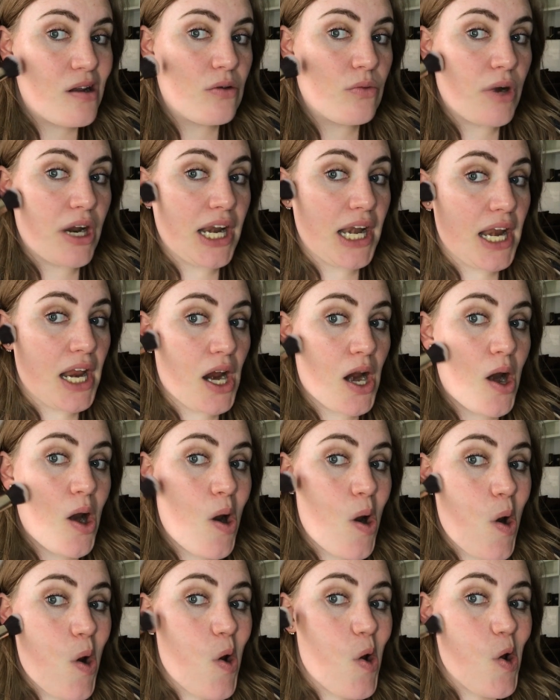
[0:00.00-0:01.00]
right in here.
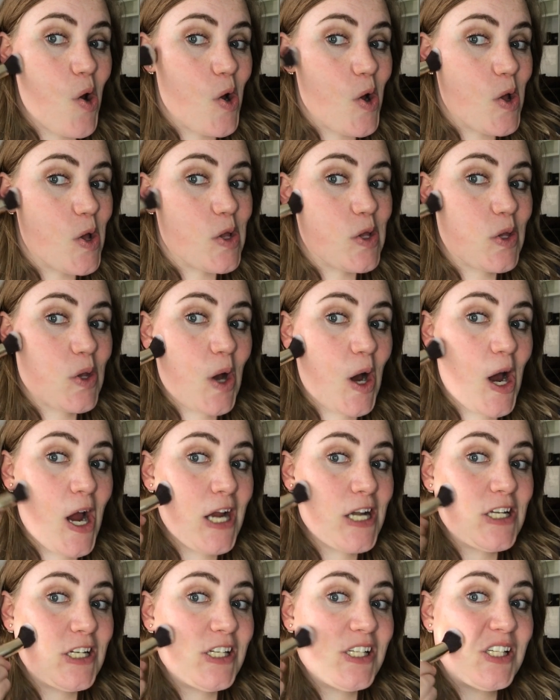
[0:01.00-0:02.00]
So
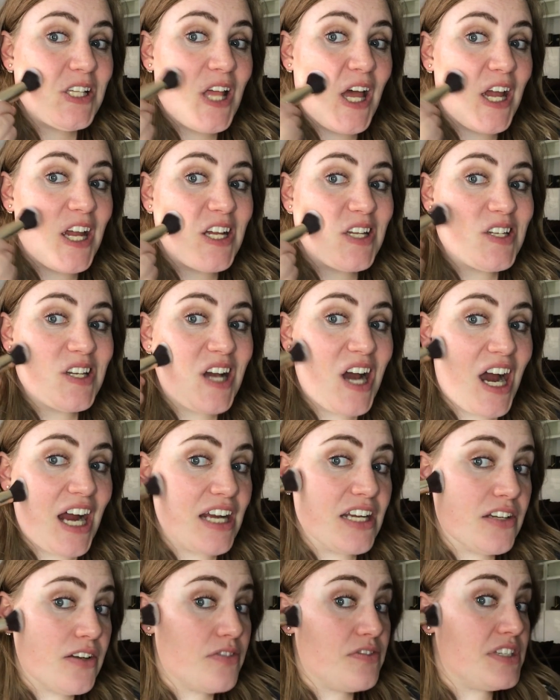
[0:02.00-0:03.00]
I just like to
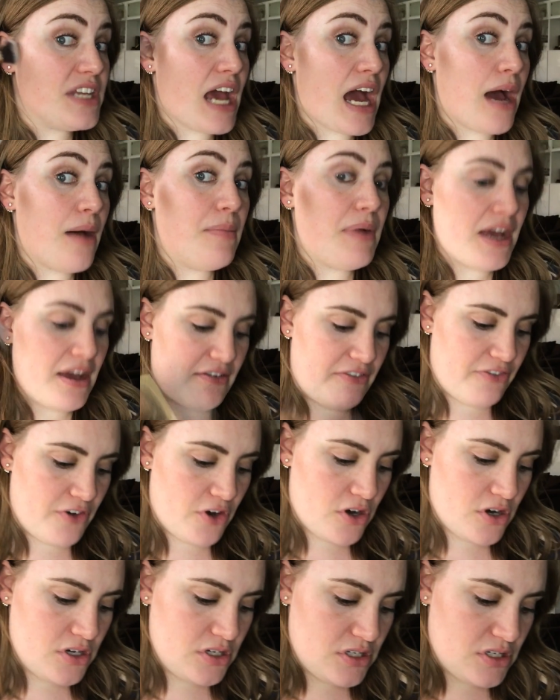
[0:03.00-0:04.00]
kind of dab at
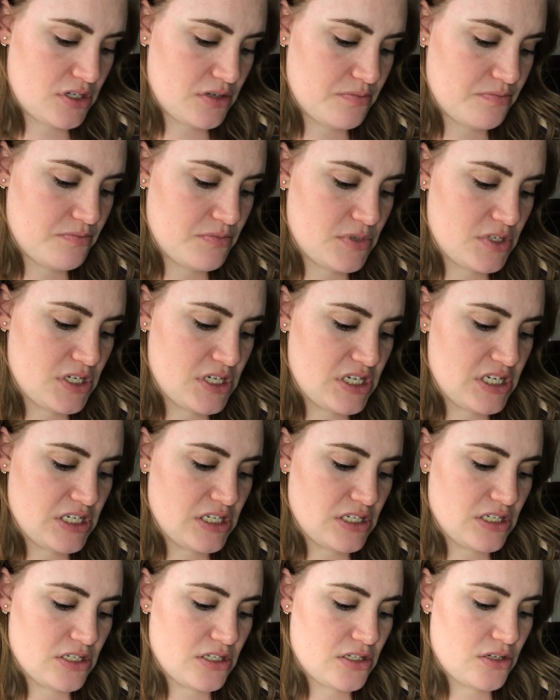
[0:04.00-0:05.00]
first.
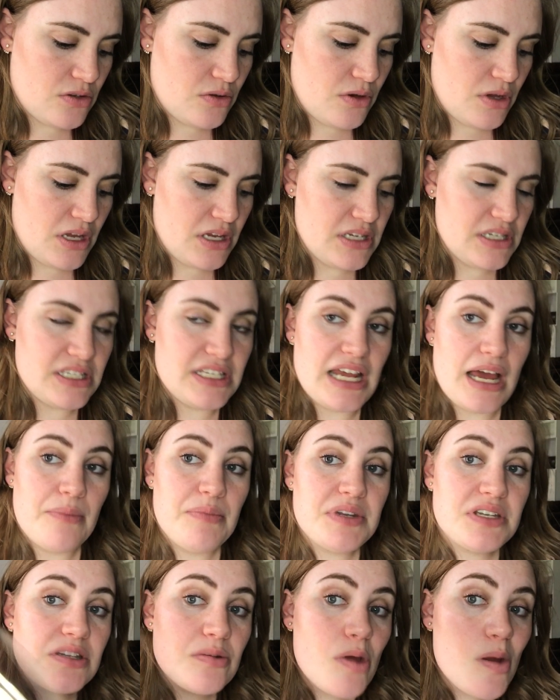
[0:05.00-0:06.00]
So
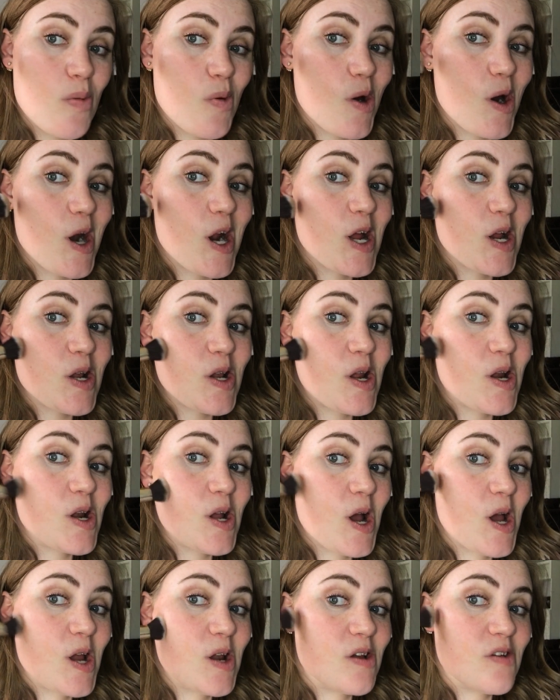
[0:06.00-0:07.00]
dab into my product
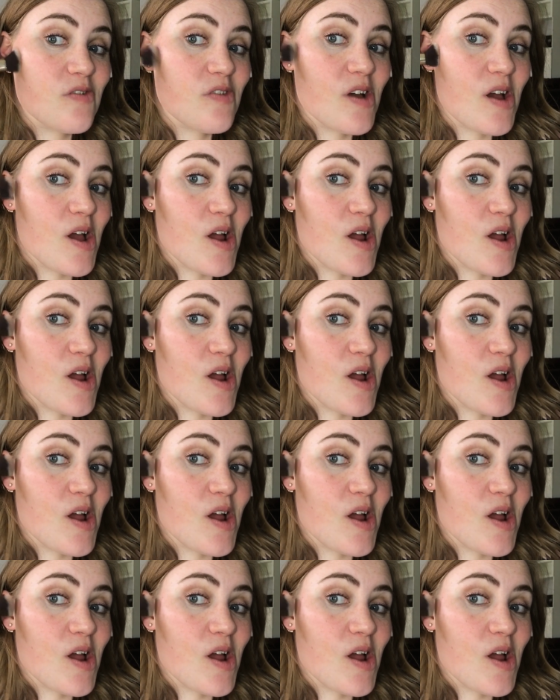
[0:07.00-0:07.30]
and kind of